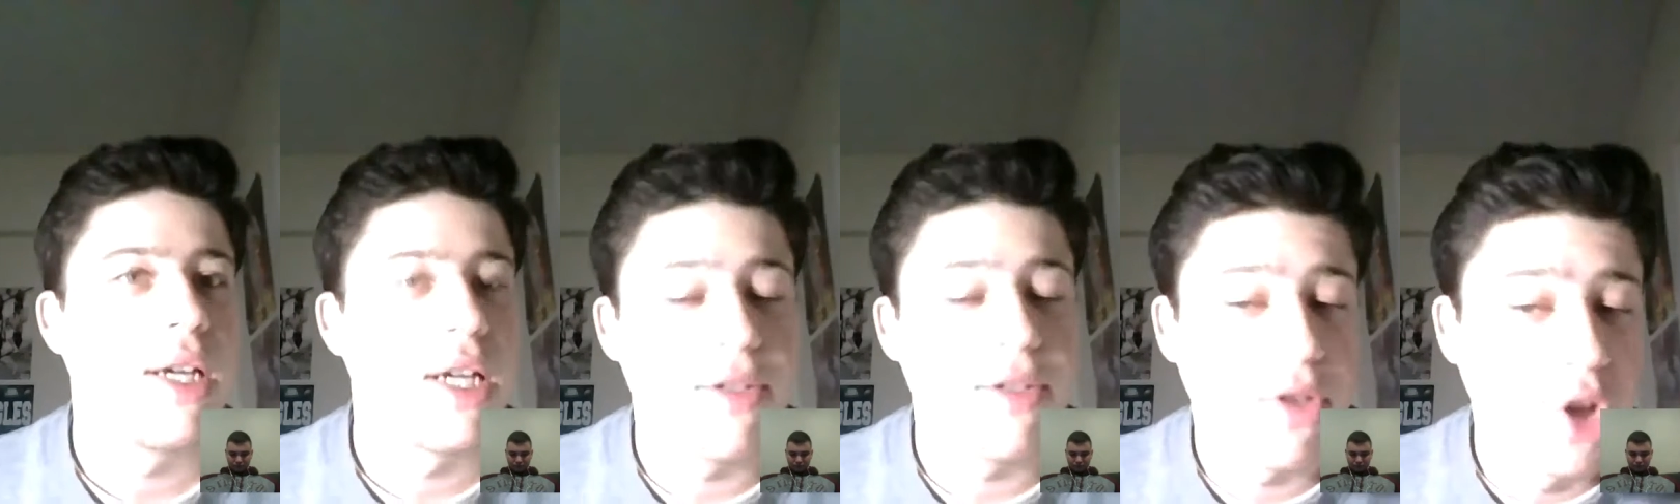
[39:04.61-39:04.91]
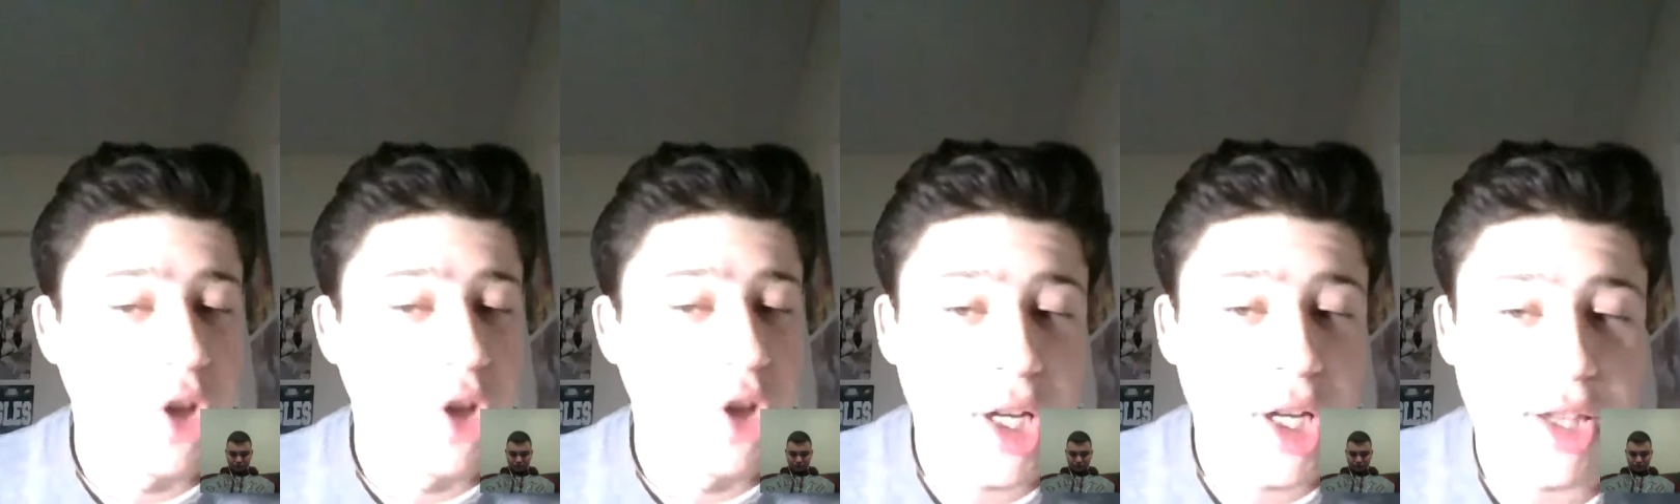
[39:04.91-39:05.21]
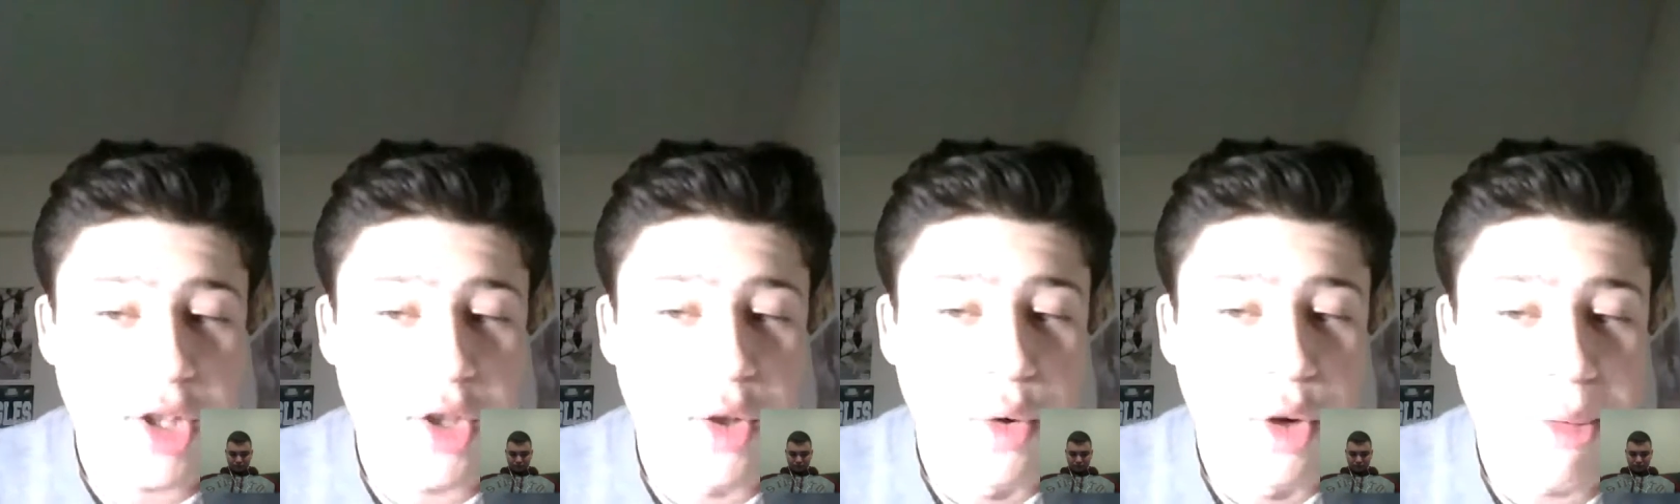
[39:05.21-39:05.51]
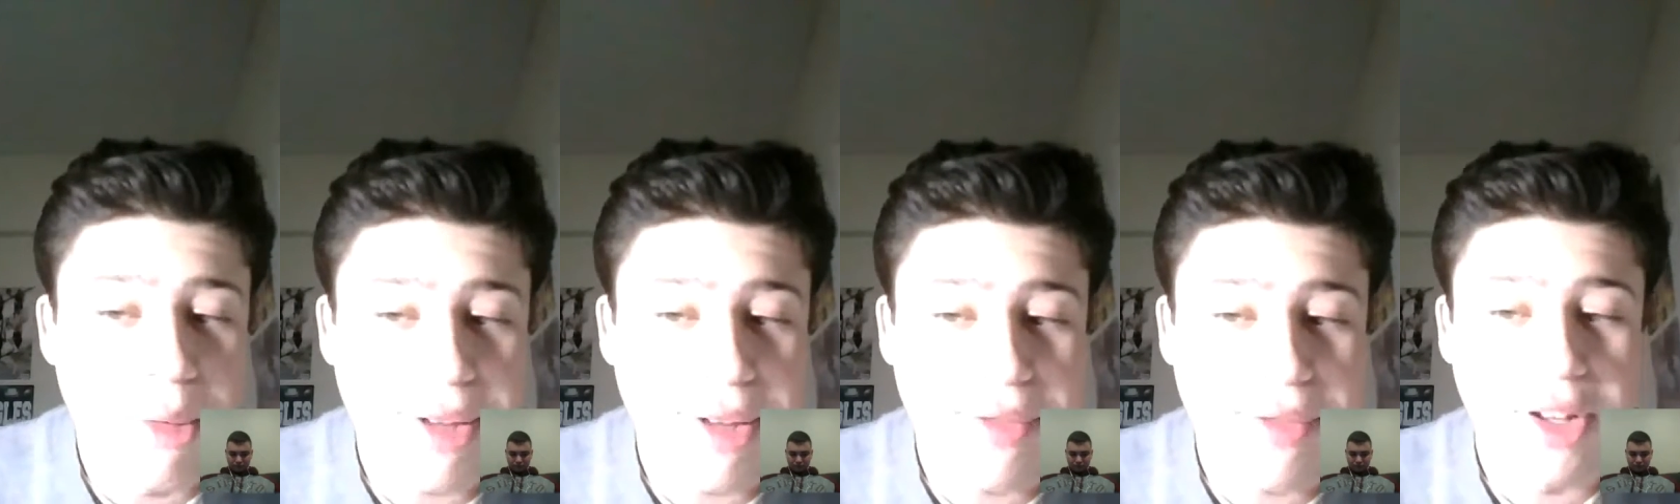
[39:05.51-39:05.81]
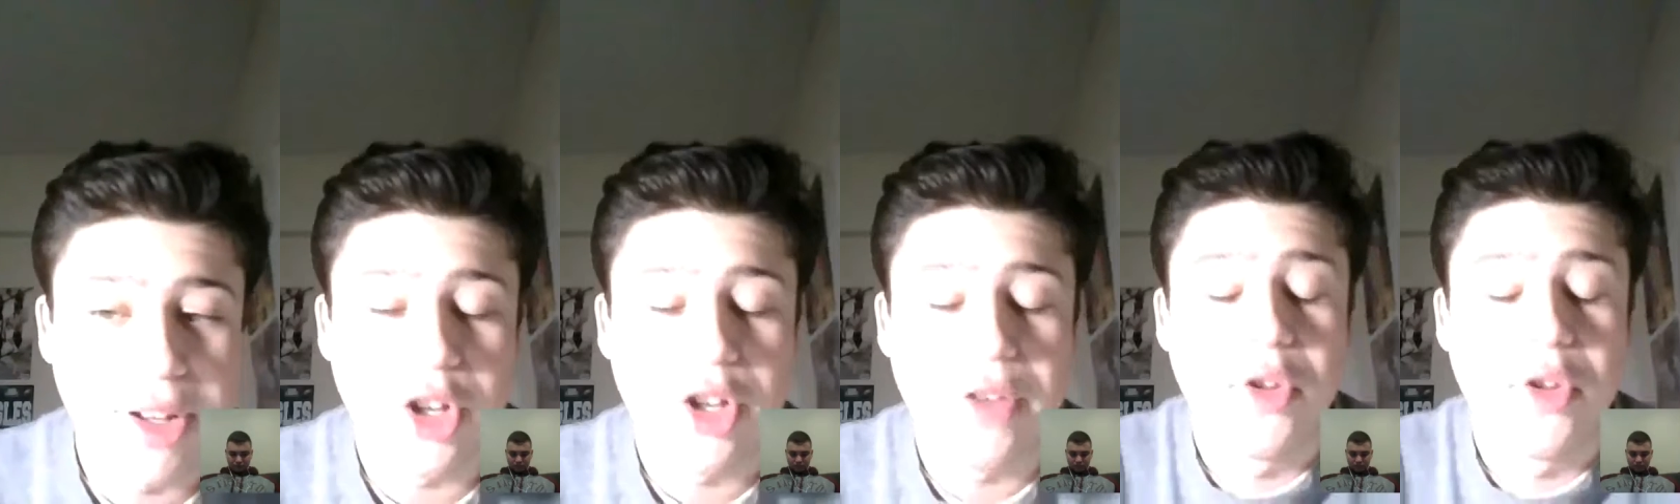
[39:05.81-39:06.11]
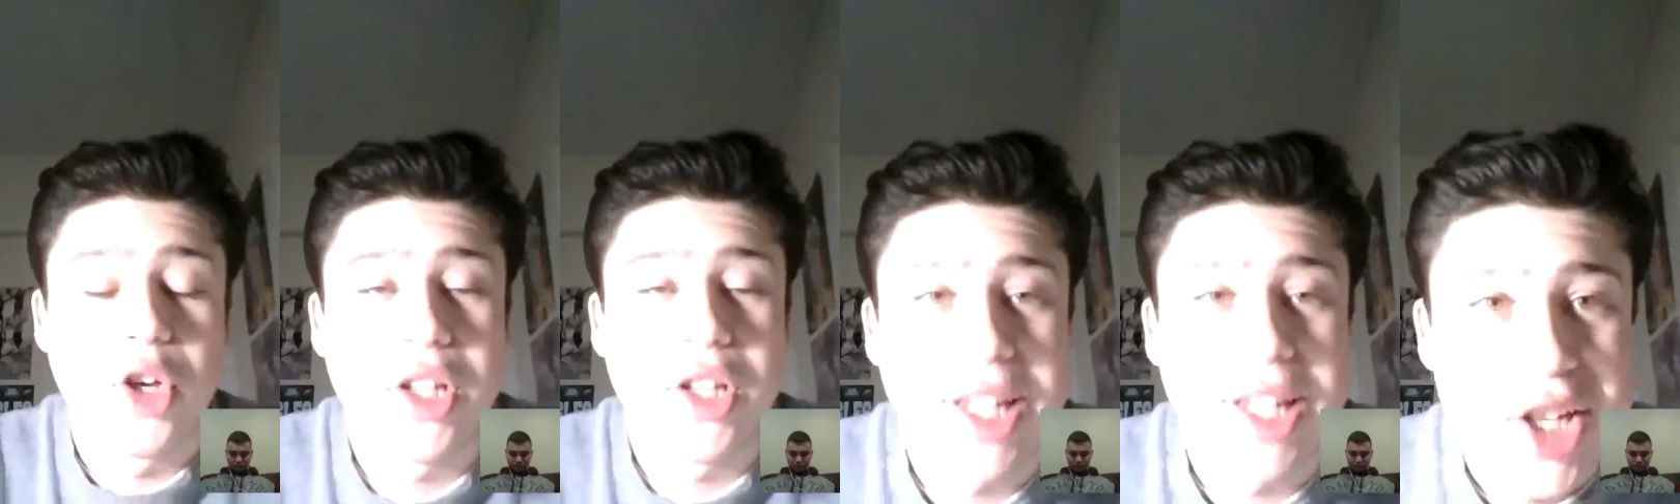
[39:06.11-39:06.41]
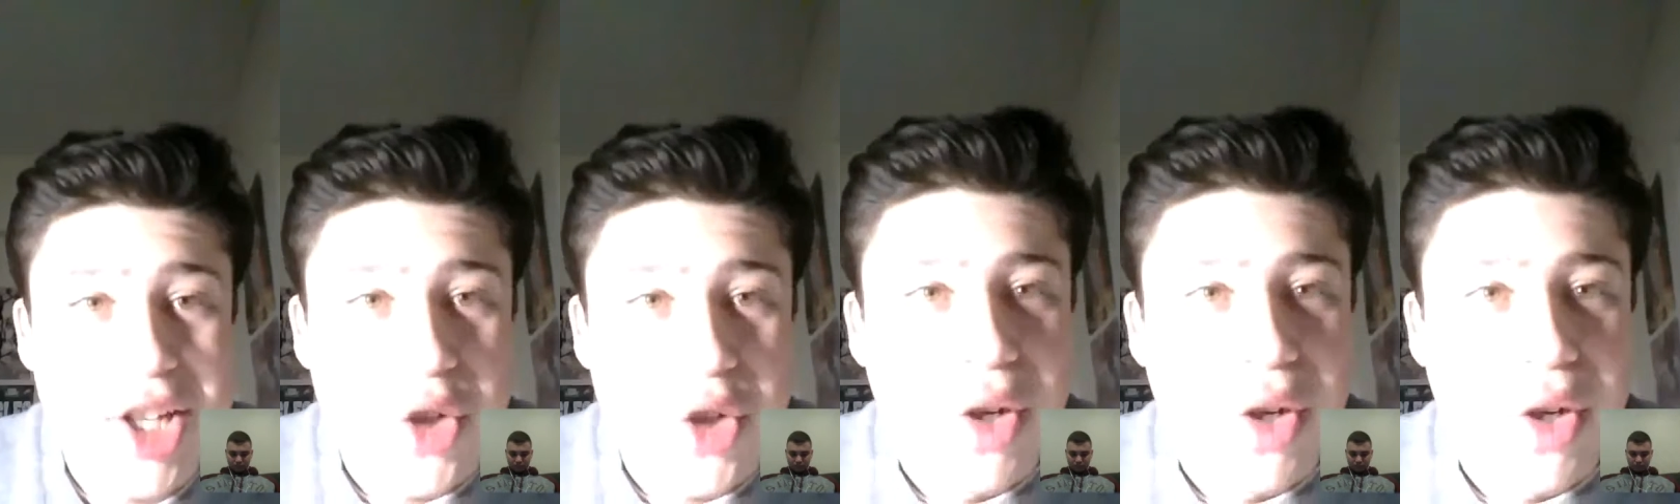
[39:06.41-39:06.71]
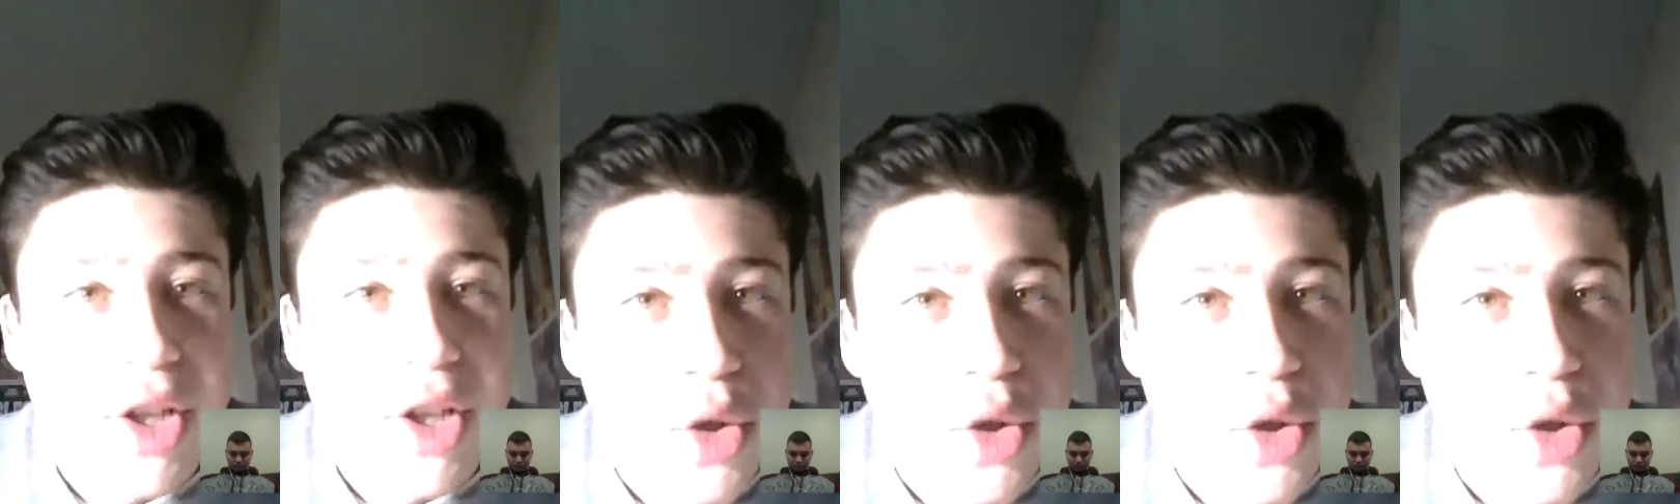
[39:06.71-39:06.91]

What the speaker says: Because if you look at the tournament, if you look at the history,